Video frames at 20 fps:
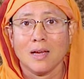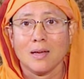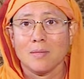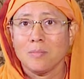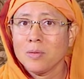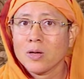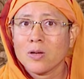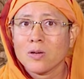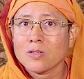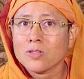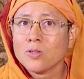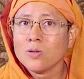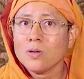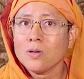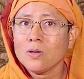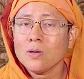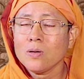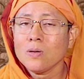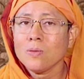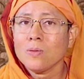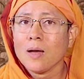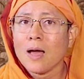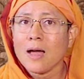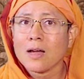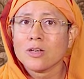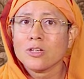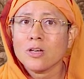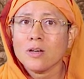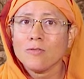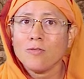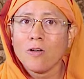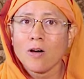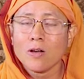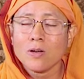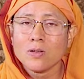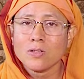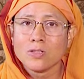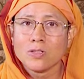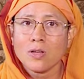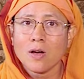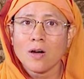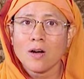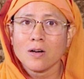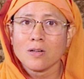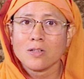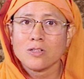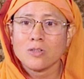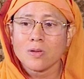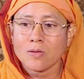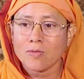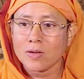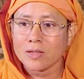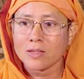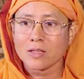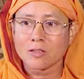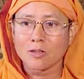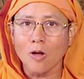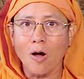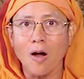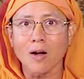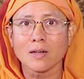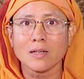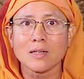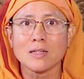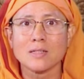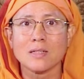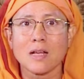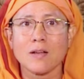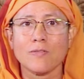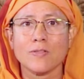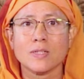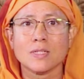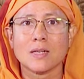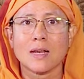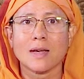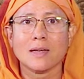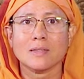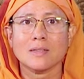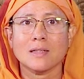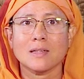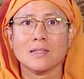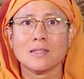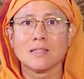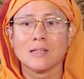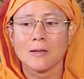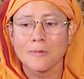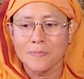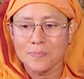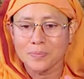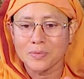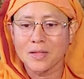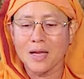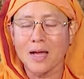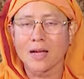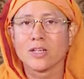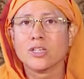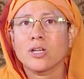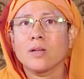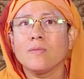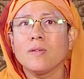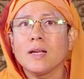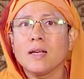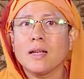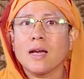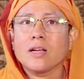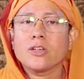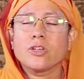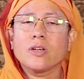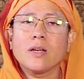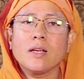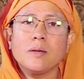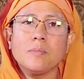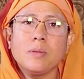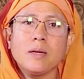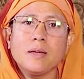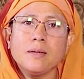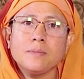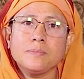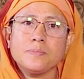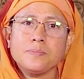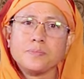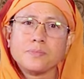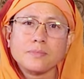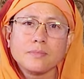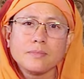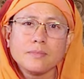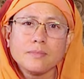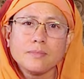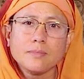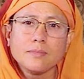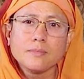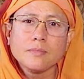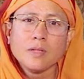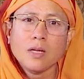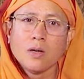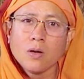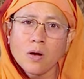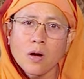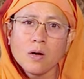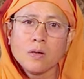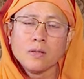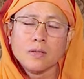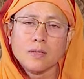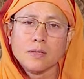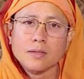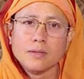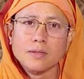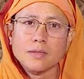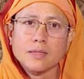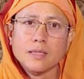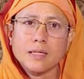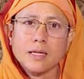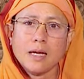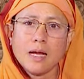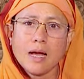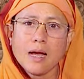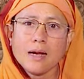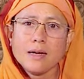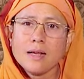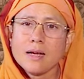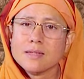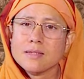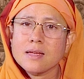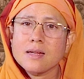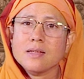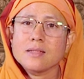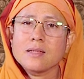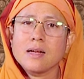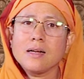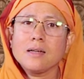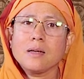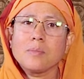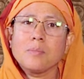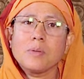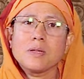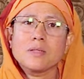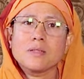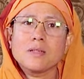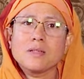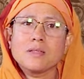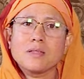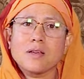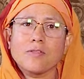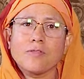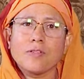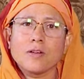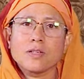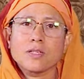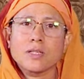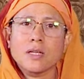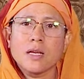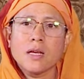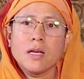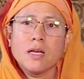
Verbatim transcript: Because you know, action follows thought. So, when the thought itself is like this, the action will naturally be wrong. And as a result, a person suffers.